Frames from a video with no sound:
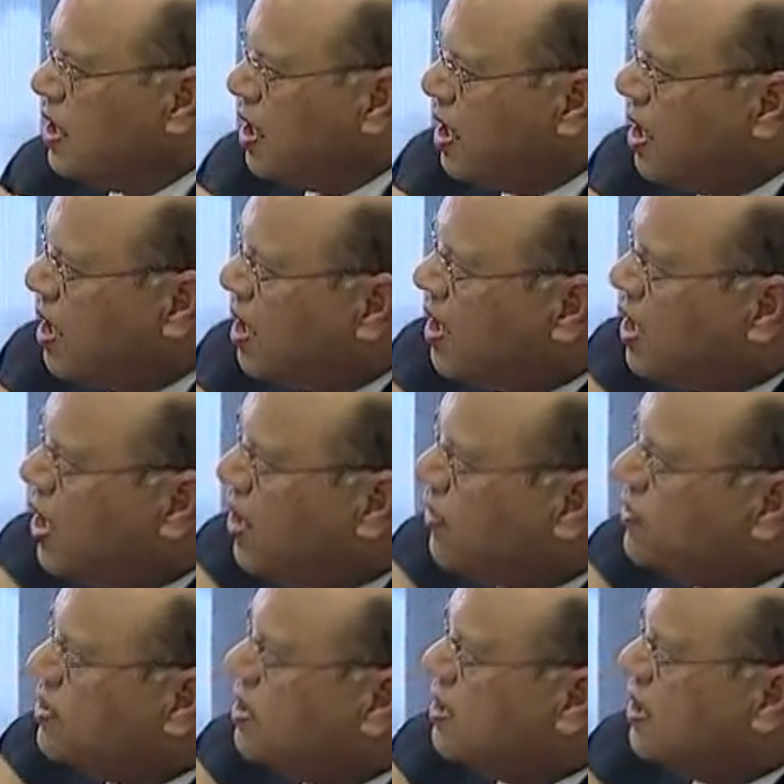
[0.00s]

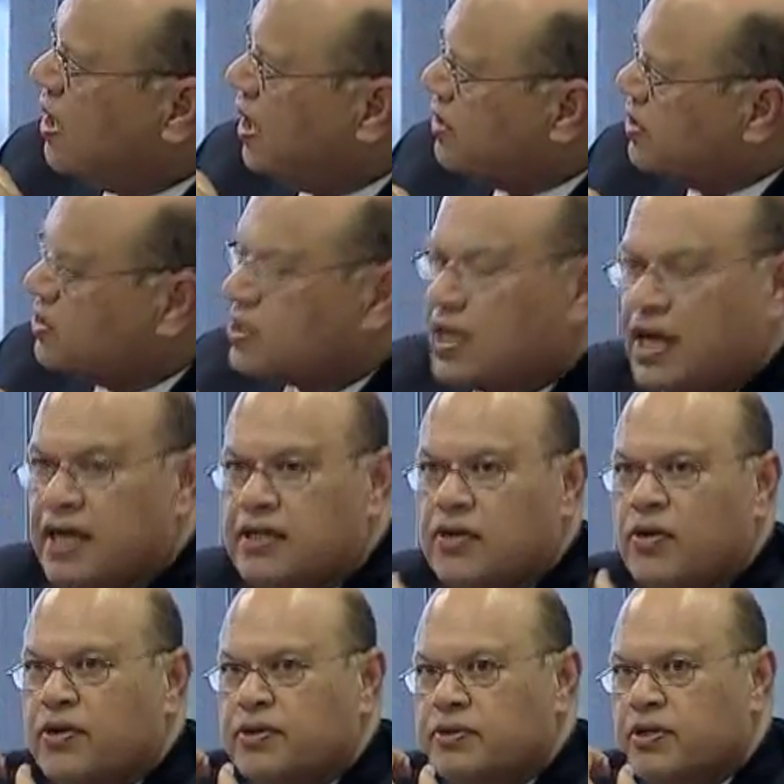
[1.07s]
On the other side,
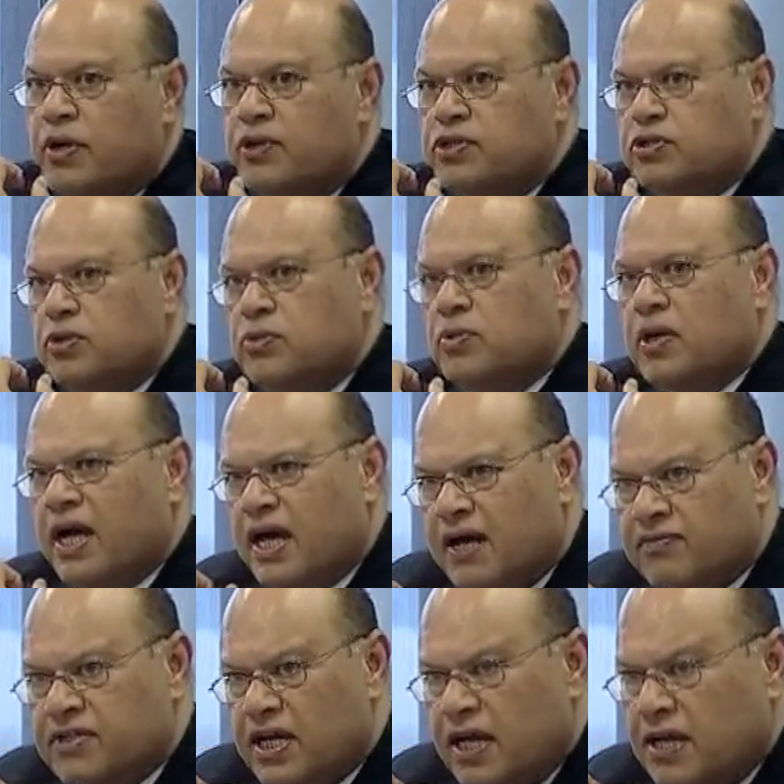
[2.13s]
those who
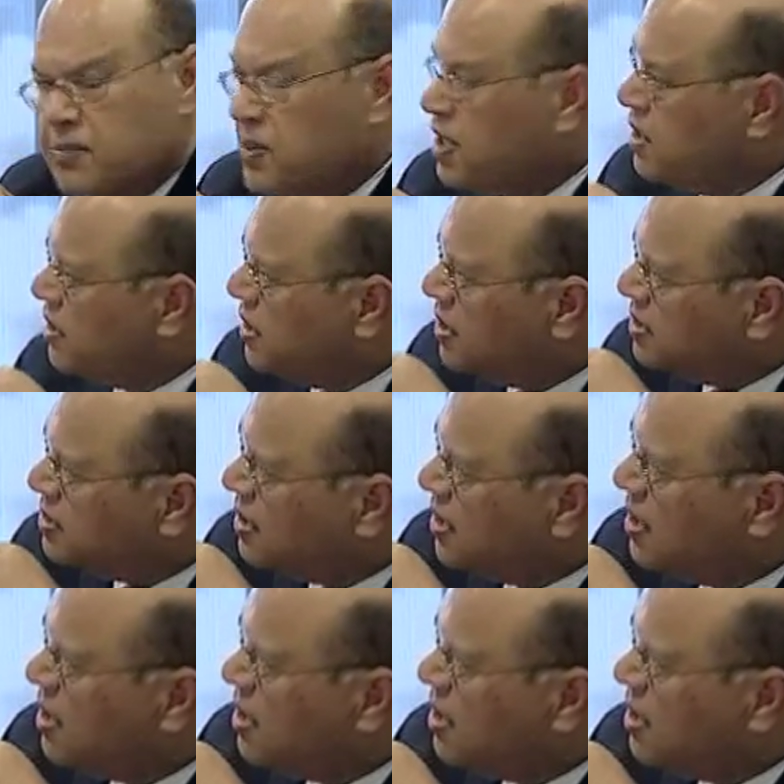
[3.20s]
have diabetes,